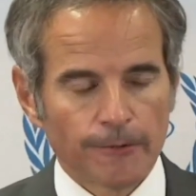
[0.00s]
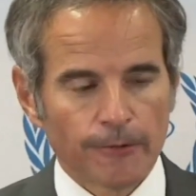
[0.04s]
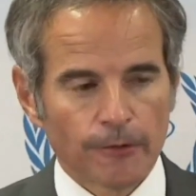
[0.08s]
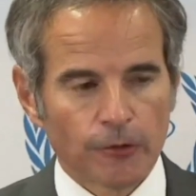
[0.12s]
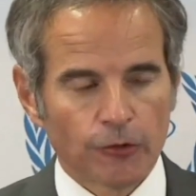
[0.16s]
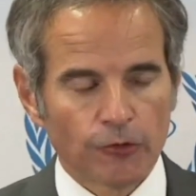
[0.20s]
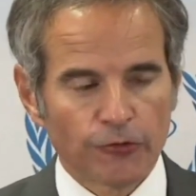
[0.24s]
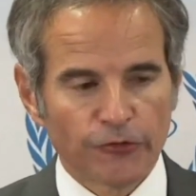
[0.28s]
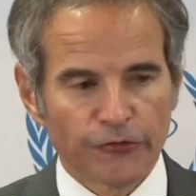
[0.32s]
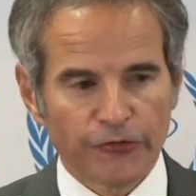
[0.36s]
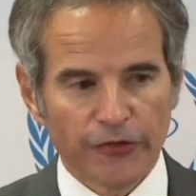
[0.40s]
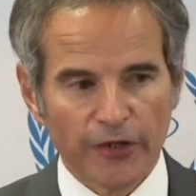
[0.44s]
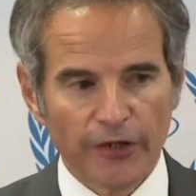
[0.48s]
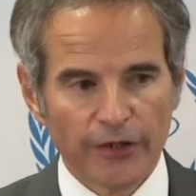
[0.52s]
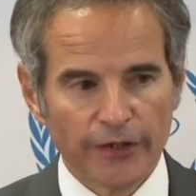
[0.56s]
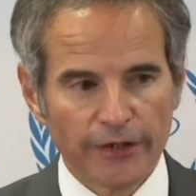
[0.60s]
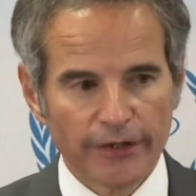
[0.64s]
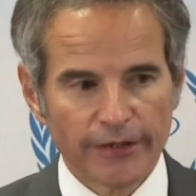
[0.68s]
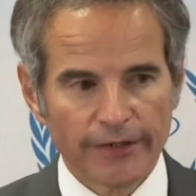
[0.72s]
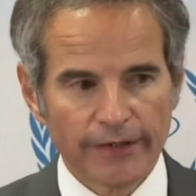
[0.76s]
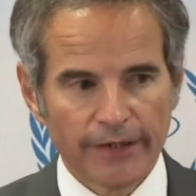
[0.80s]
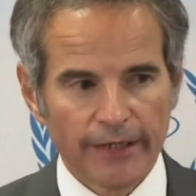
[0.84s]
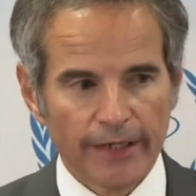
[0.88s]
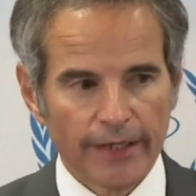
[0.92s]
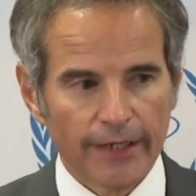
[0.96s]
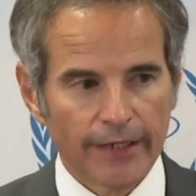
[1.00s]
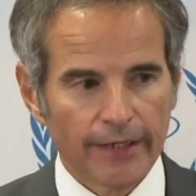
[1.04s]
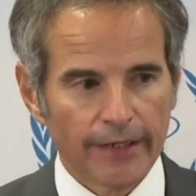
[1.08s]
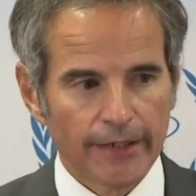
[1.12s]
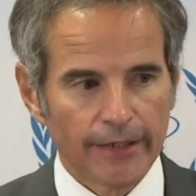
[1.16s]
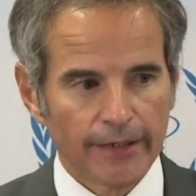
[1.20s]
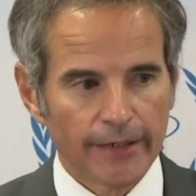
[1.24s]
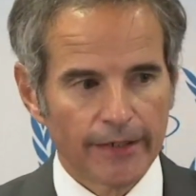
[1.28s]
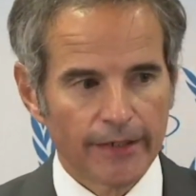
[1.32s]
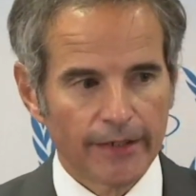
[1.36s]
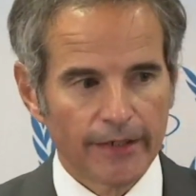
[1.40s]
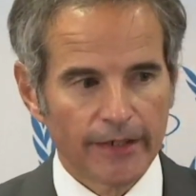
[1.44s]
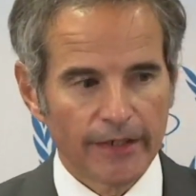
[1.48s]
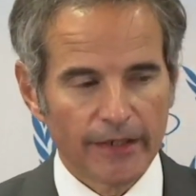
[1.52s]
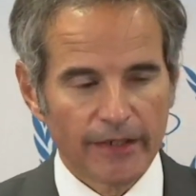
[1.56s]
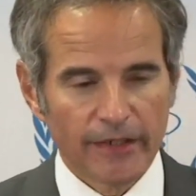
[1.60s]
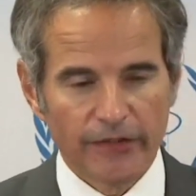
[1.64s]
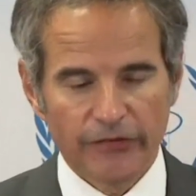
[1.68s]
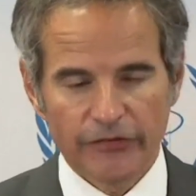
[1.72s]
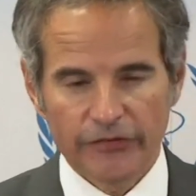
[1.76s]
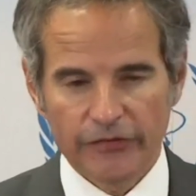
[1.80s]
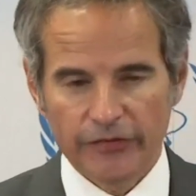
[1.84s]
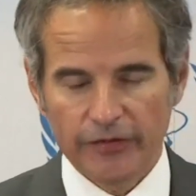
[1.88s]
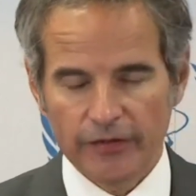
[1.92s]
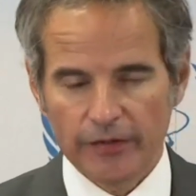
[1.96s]
concern
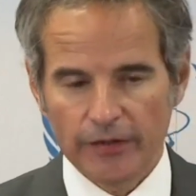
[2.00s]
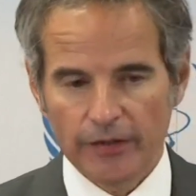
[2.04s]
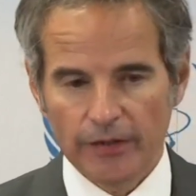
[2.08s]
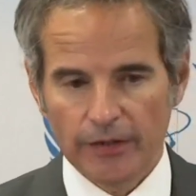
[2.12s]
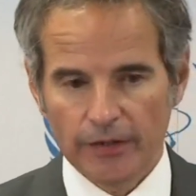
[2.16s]
is,